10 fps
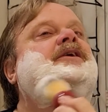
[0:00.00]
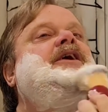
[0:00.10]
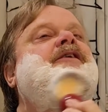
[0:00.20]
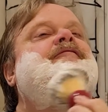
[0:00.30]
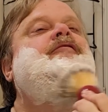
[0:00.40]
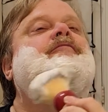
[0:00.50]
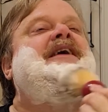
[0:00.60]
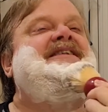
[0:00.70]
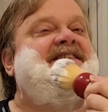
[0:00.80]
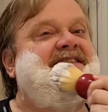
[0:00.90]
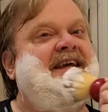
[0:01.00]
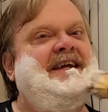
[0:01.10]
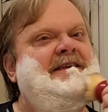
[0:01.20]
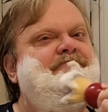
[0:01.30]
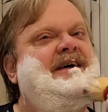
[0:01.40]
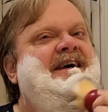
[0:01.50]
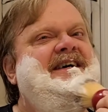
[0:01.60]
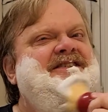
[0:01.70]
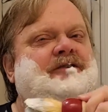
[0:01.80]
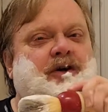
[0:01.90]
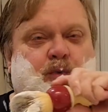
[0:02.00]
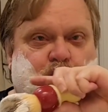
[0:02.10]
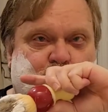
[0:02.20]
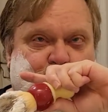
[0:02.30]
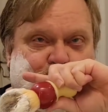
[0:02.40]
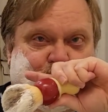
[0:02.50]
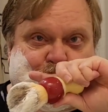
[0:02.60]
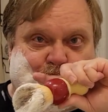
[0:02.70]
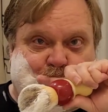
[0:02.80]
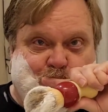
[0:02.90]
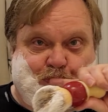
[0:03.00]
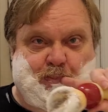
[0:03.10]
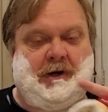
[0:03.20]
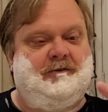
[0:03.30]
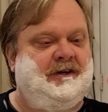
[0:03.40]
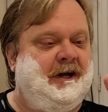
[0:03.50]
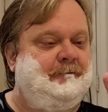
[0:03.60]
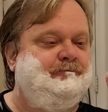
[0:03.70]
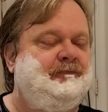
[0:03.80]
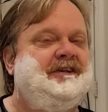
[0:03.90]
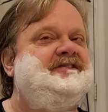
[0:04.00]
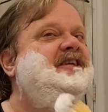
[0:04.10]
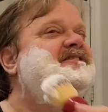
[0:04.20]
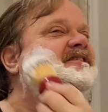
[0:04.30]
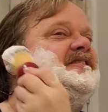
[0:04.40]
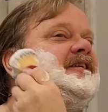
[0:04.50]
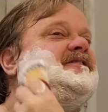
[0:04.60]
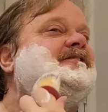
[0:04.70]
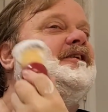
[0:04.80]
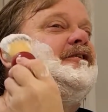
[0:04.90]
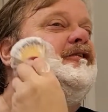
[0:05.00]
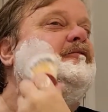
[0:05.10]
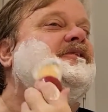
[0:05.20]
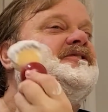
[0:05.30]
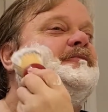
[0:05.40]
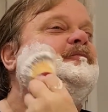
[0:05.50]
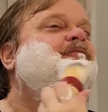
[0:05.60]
And for my second pass, okay, it doesn't taste like almonds.